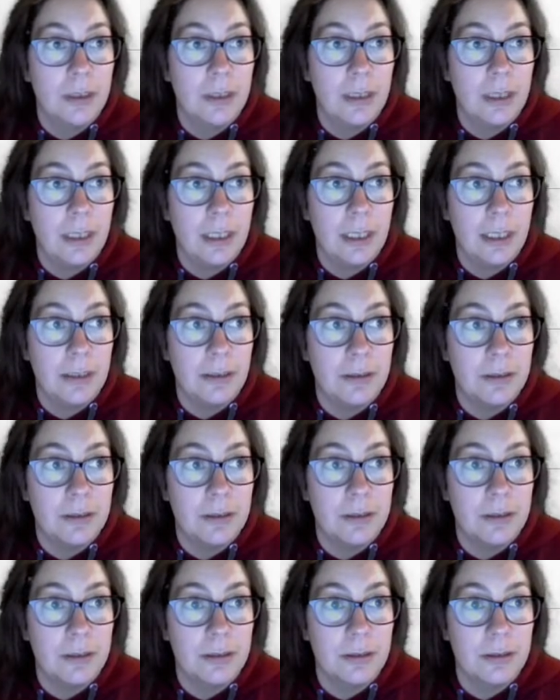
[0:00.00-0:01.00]

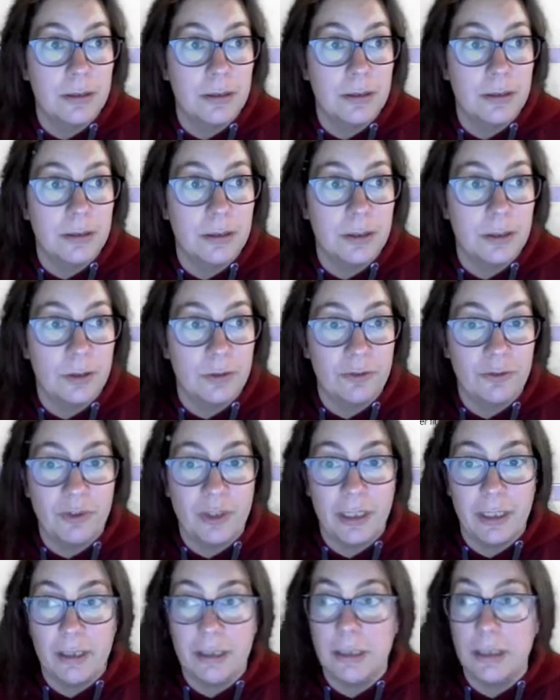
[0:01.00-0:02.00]
and you'll
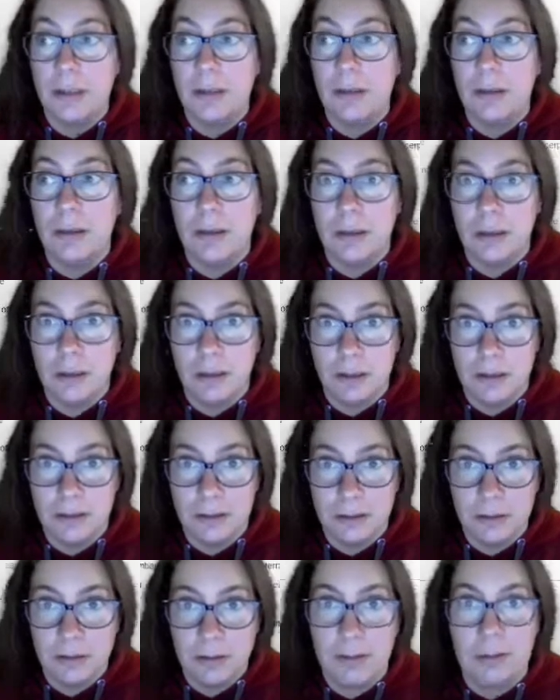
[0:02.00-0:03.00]
find a lot
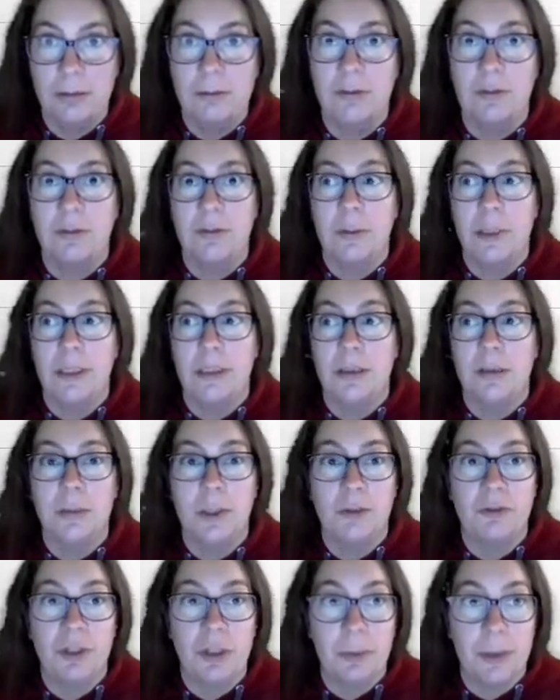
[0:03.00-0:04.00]
of information
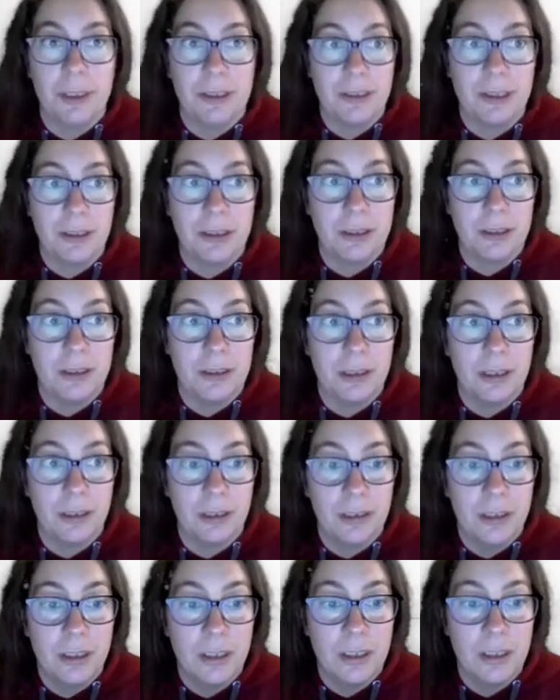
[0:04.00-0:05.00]
about railway stations
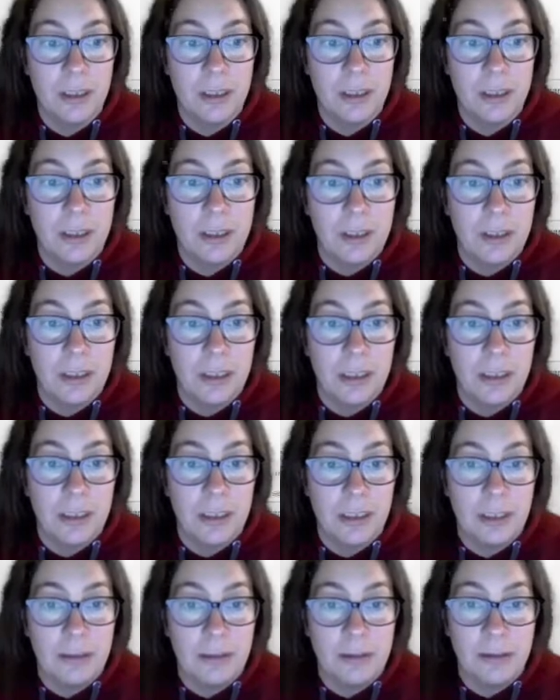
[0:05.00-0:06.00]
there,
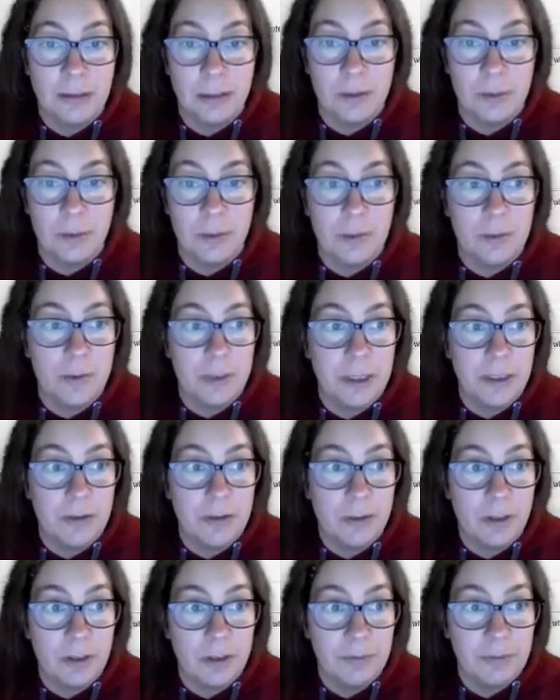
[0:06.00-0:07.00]
and I won't go into
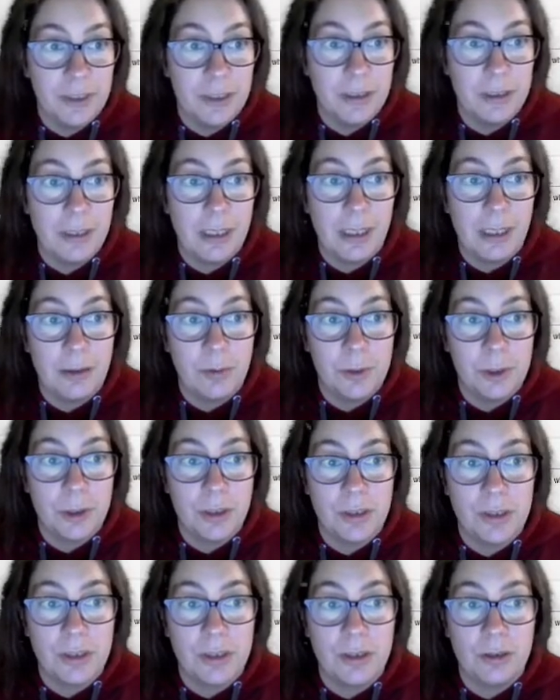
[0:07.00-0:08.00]
all of it. We'll
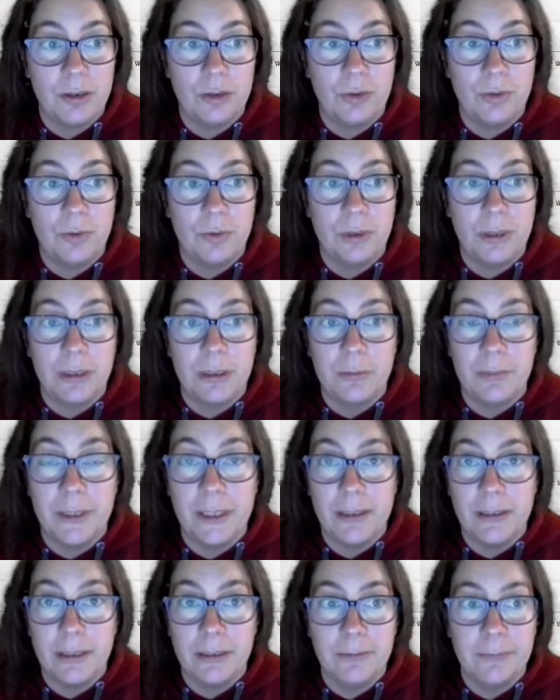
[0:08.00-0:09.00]
just do the
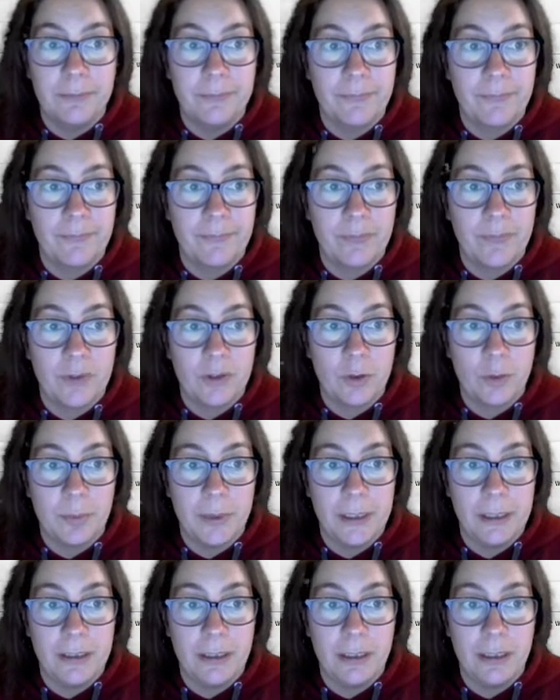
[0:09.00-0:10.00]
building. So
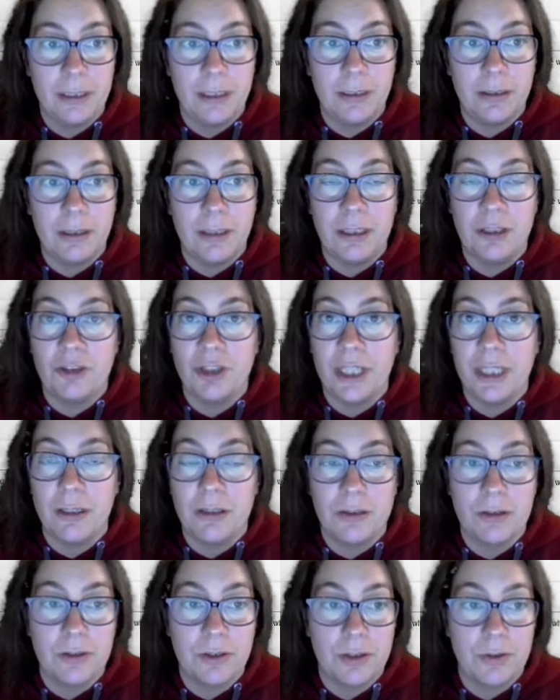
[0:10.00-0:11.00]
building and then train
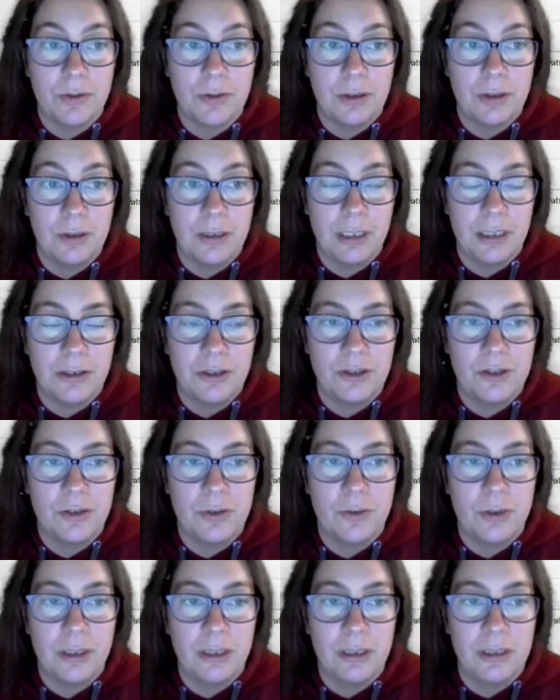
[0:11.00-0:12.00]

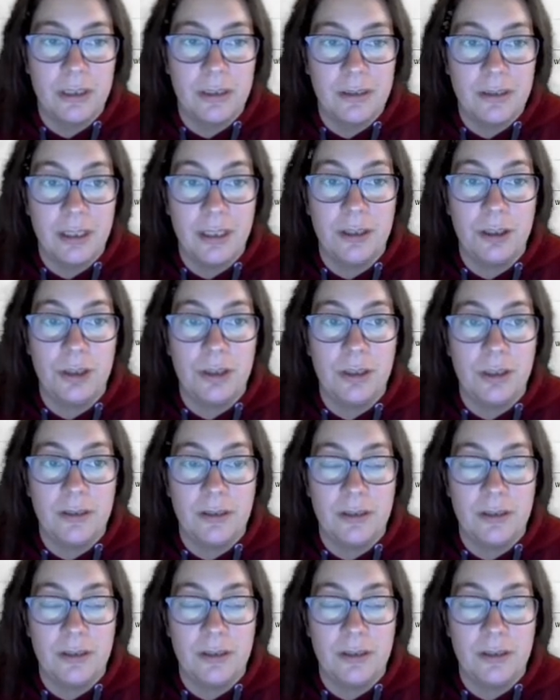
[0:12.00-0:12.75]
underscore station is